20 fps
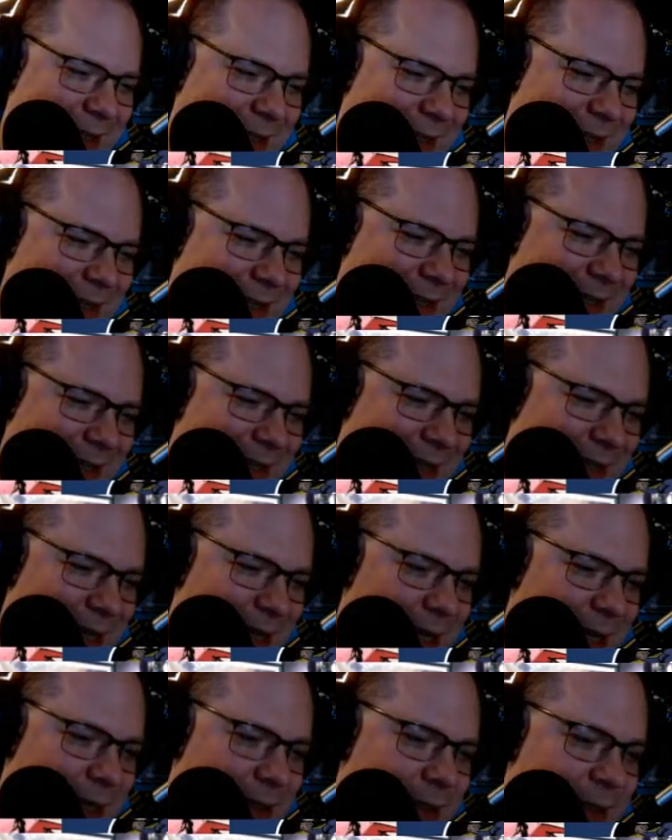Yep.
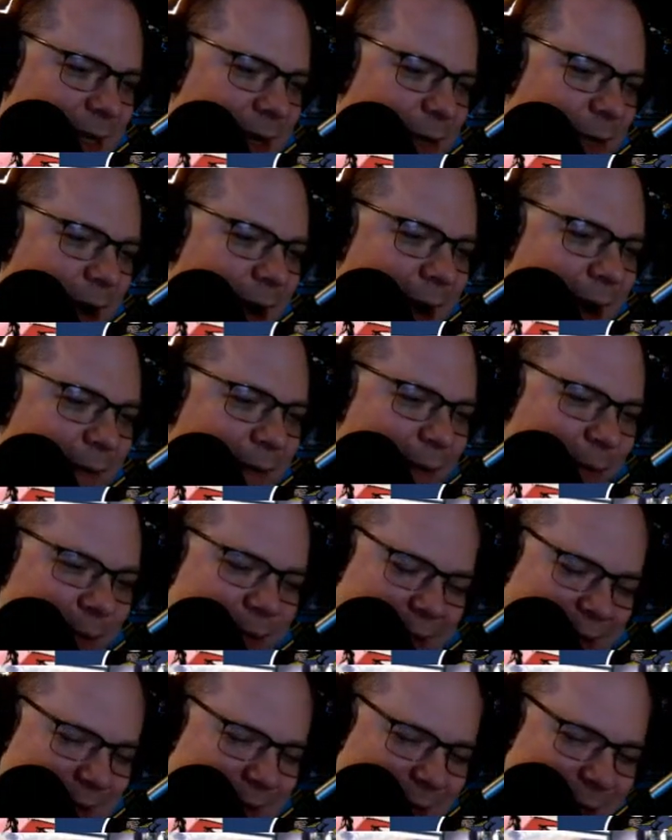C Ray. Everyone
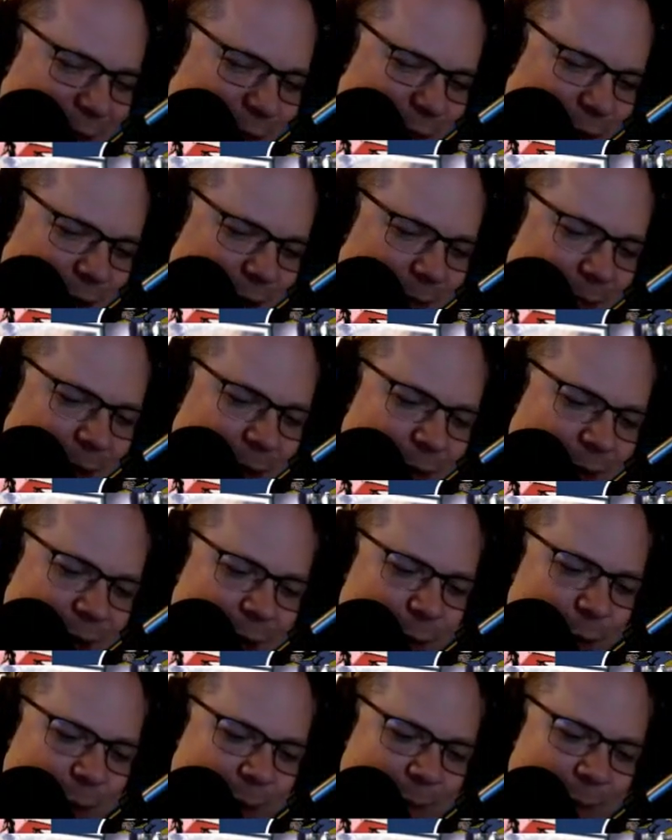loves that drop. I don't care
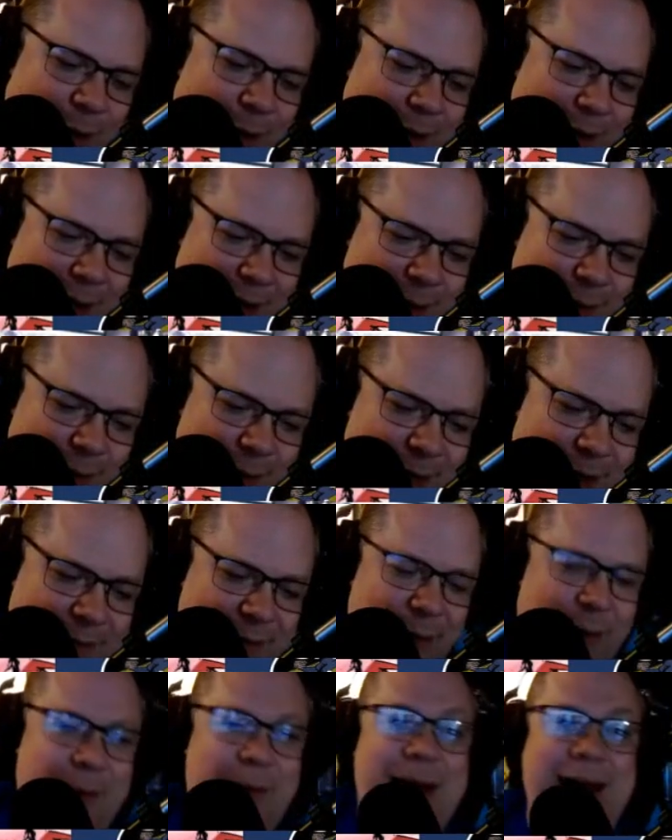who I podcast with.
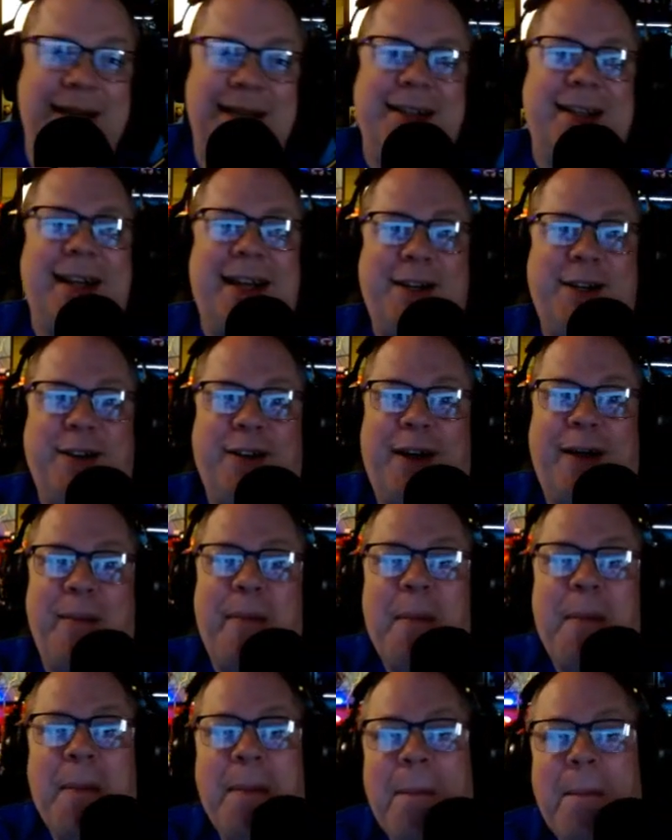Everyone mm-hmm. mentions that drop.
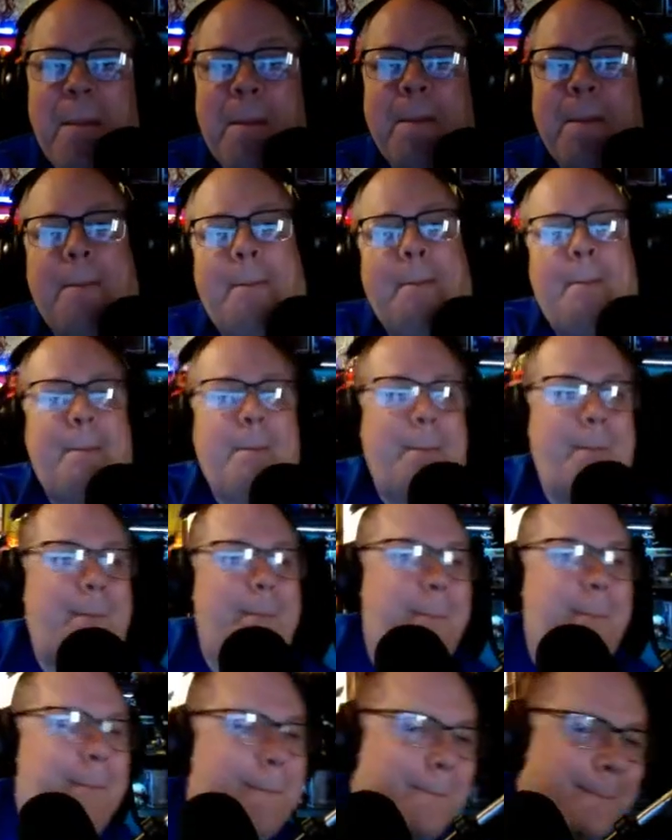Batman. Yeah.
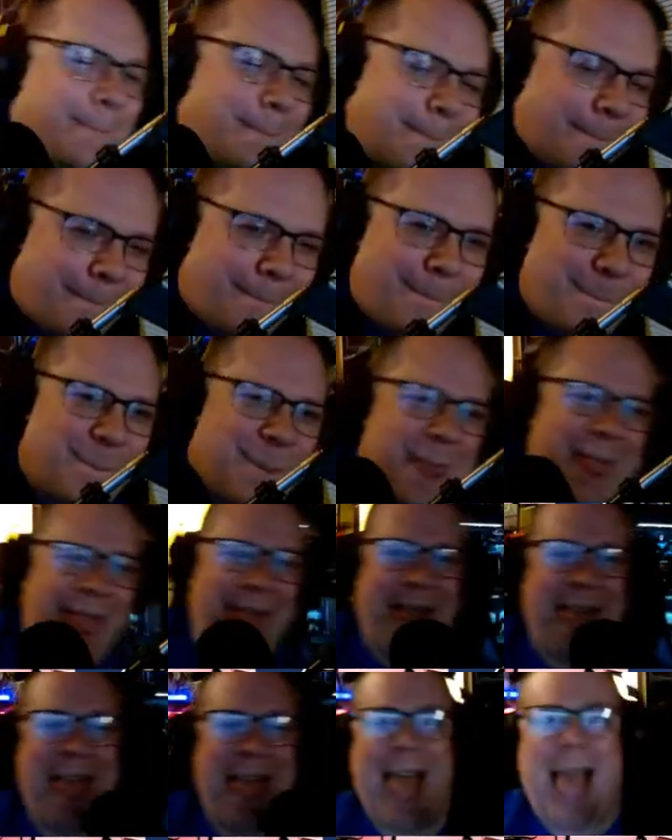My favorite
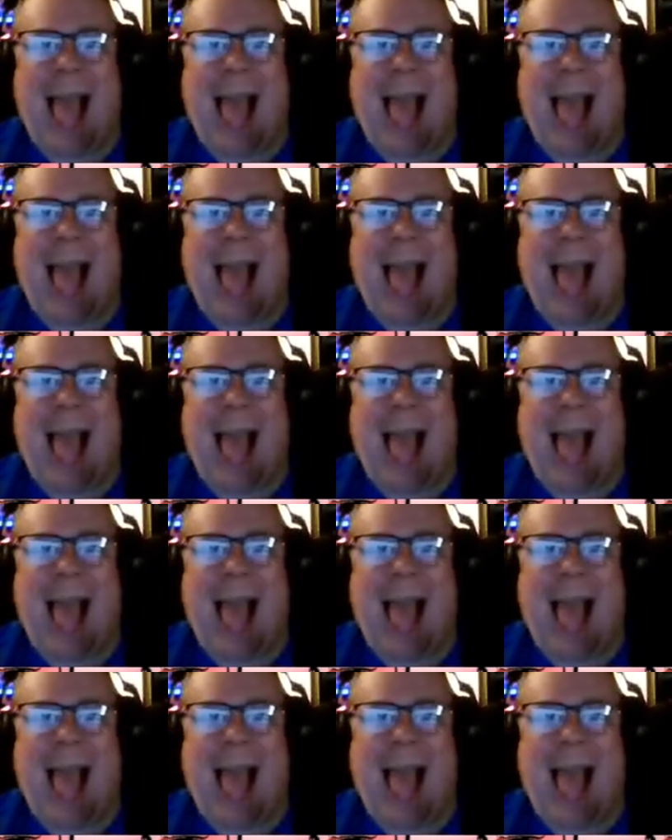character.